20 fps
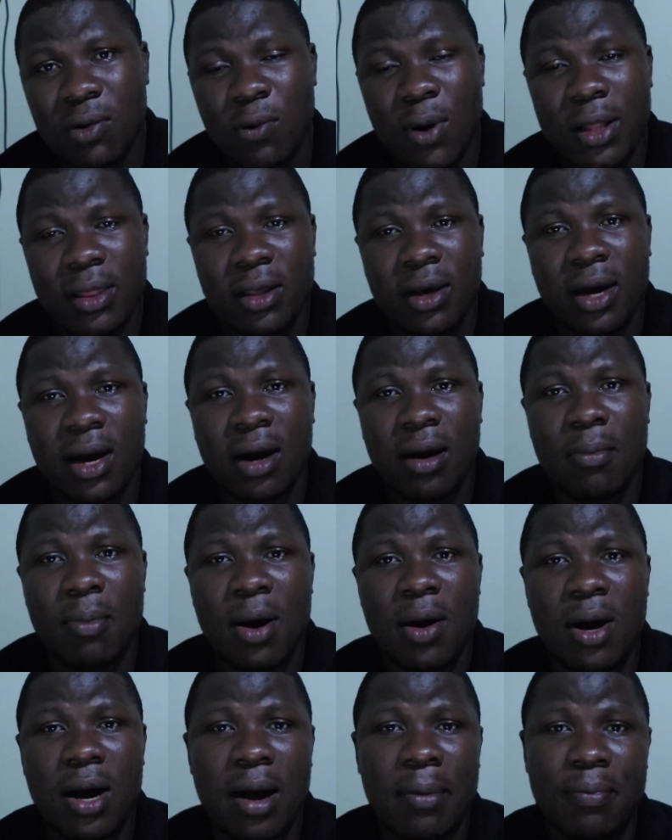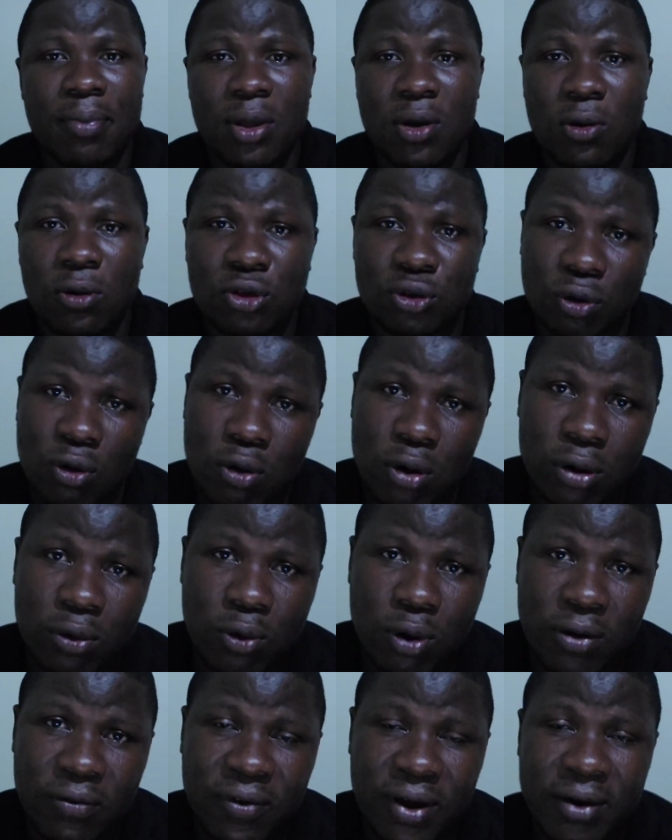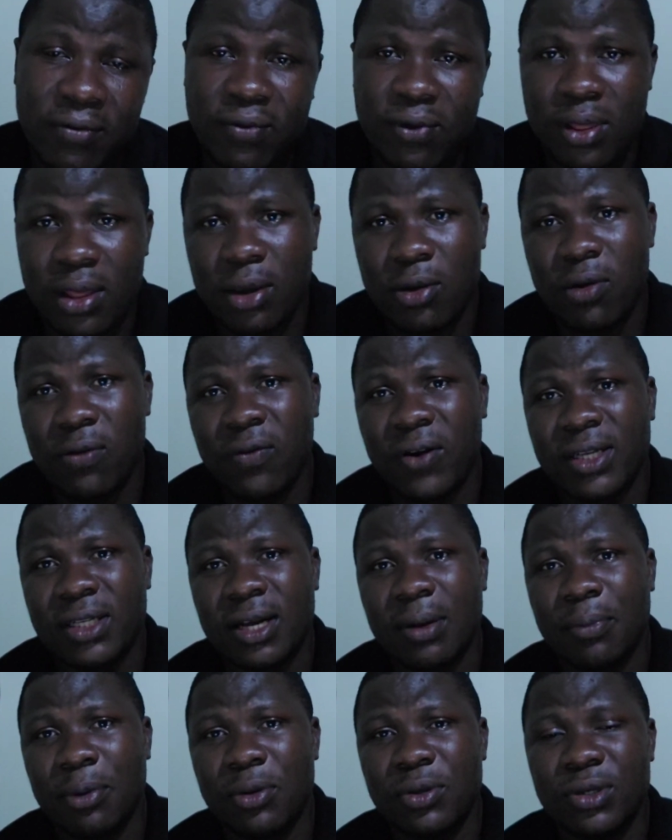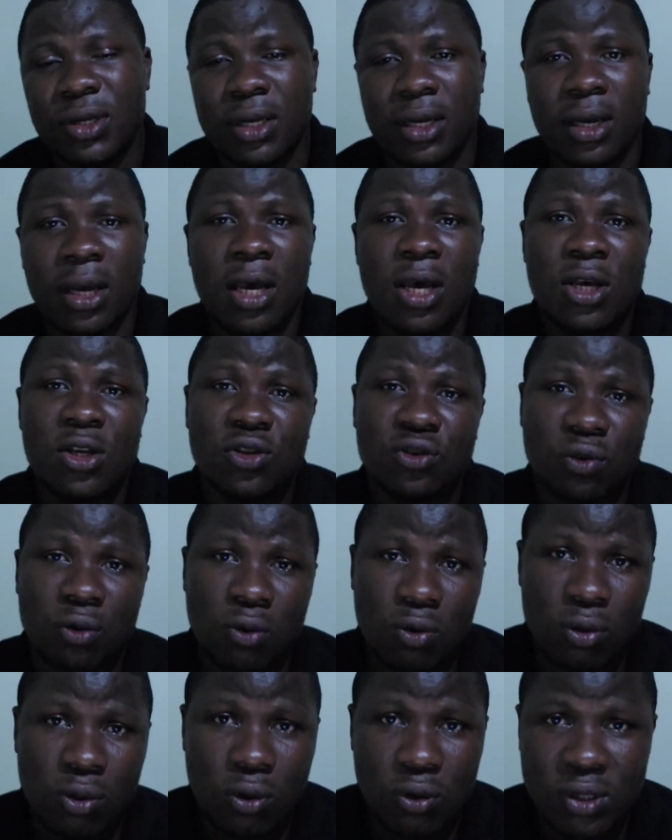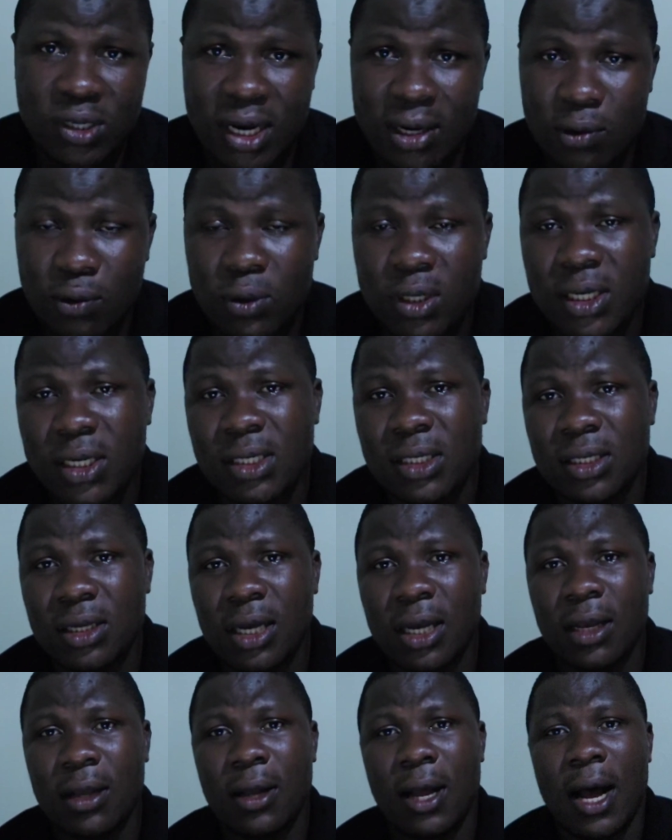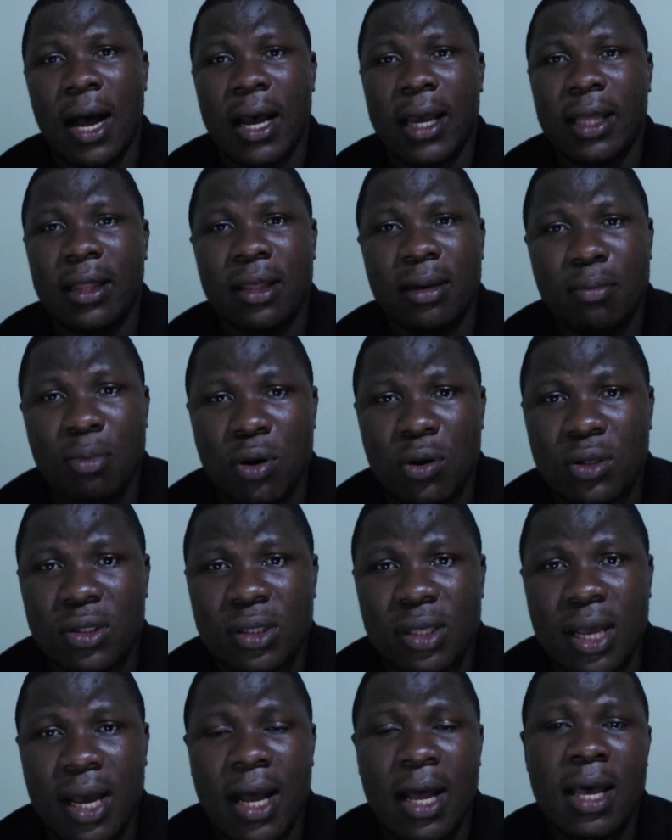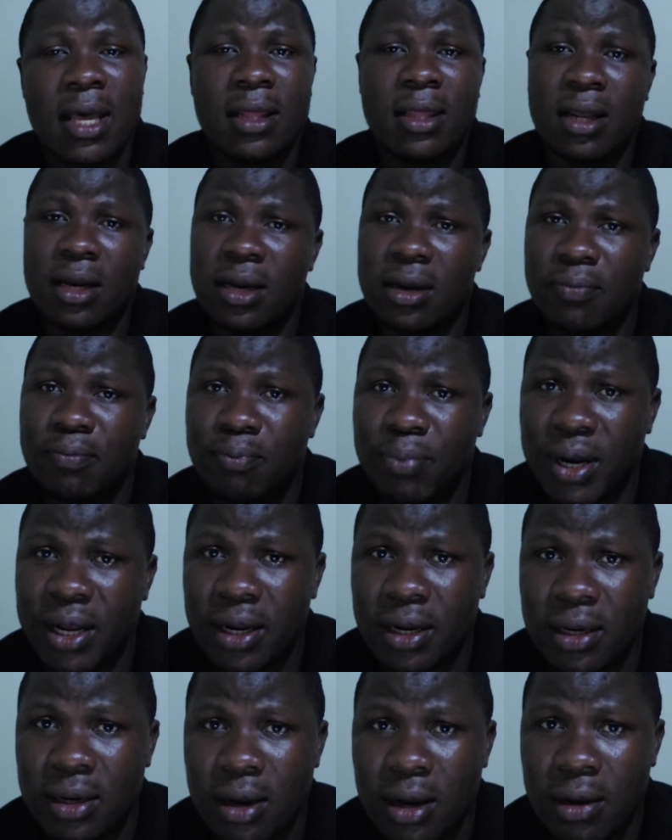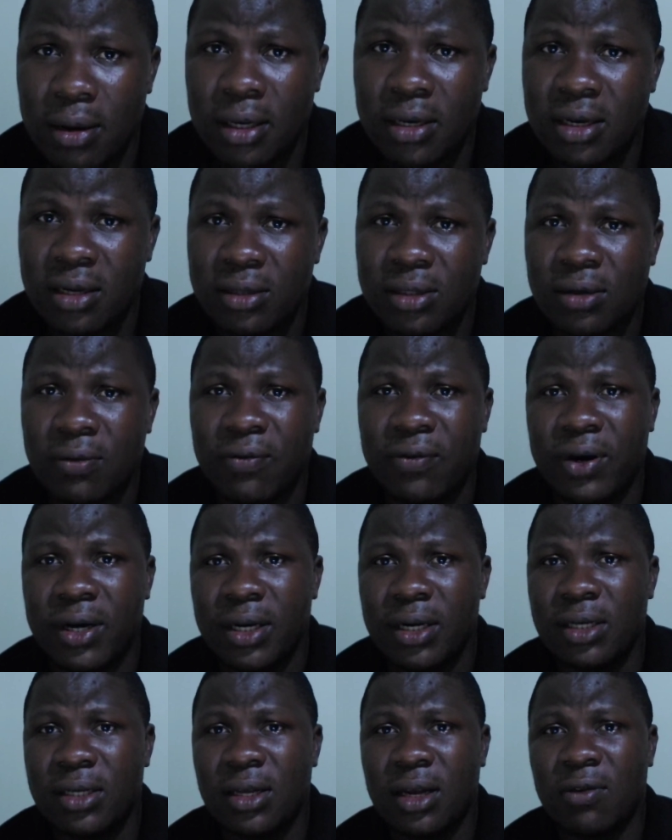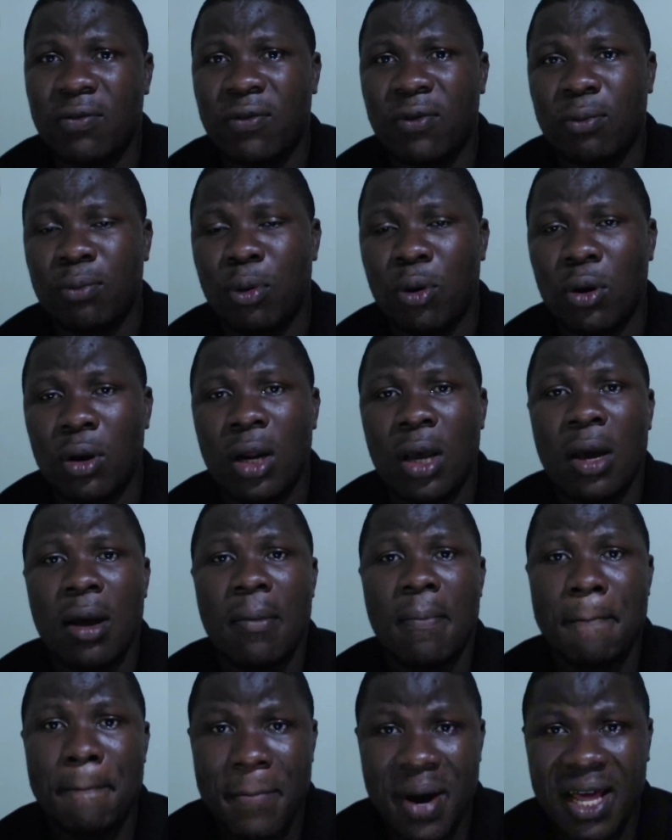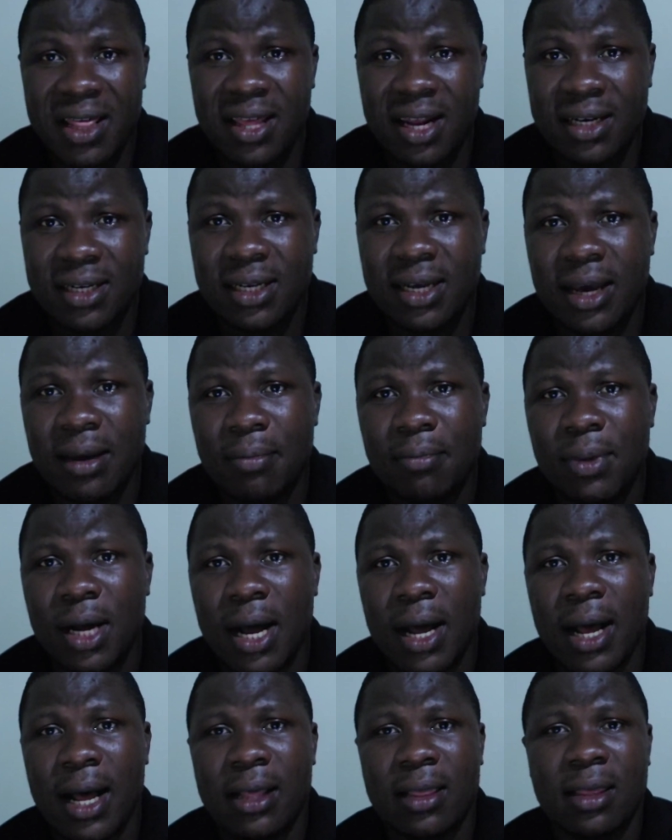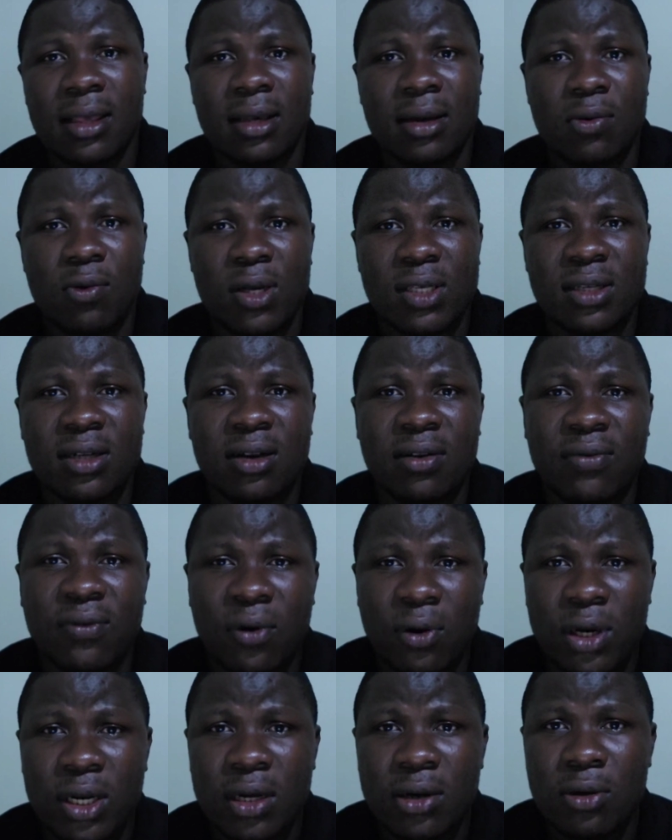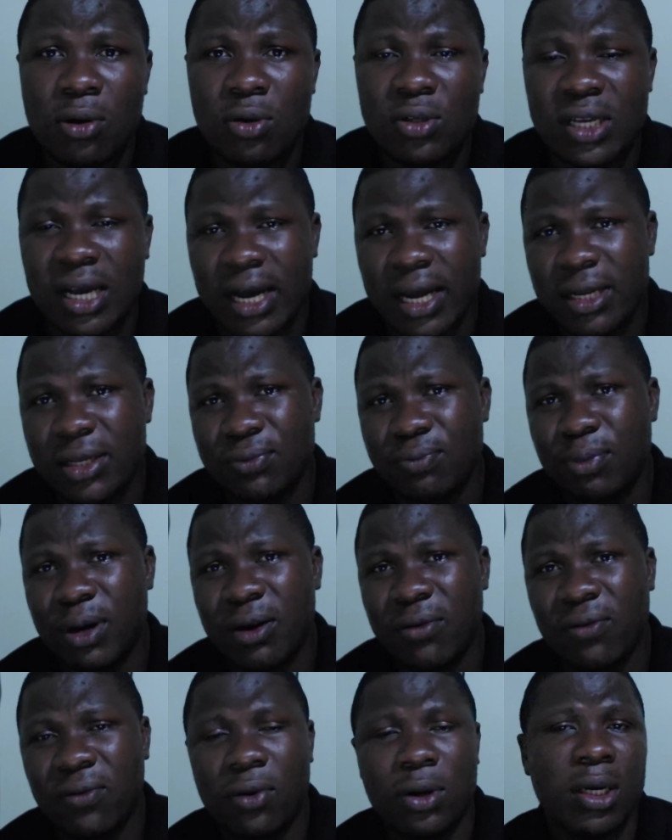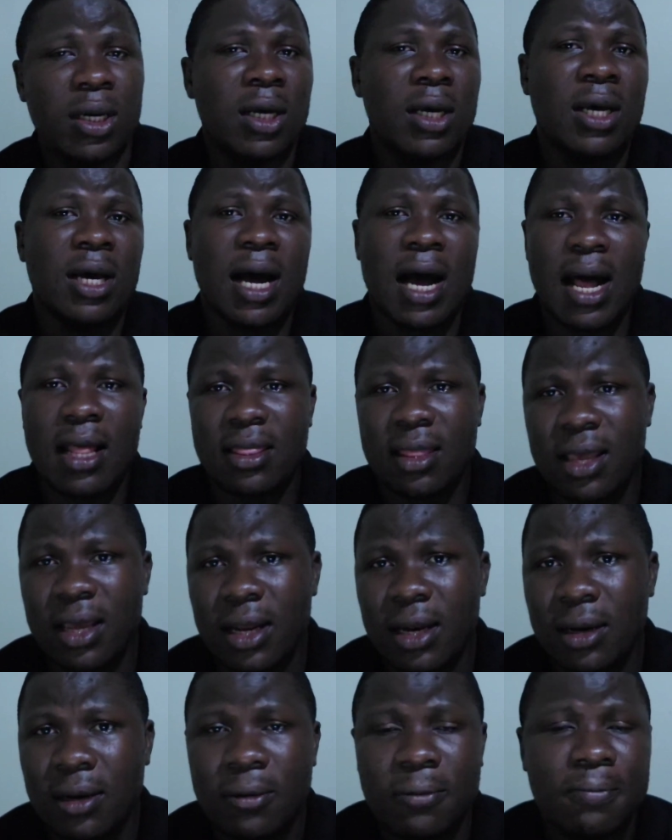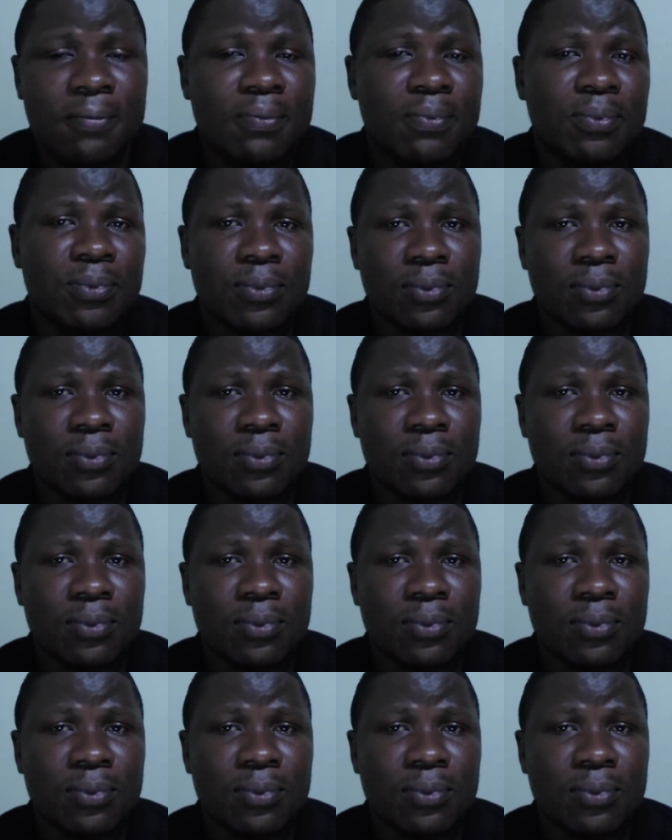they won the Carabao Cup, they also qualified for the UEFA Champions League. So those are 2 ticks in the box there. They did play this very decent football. By that game, I think, was it a 4-0 loss against Brentford? And then,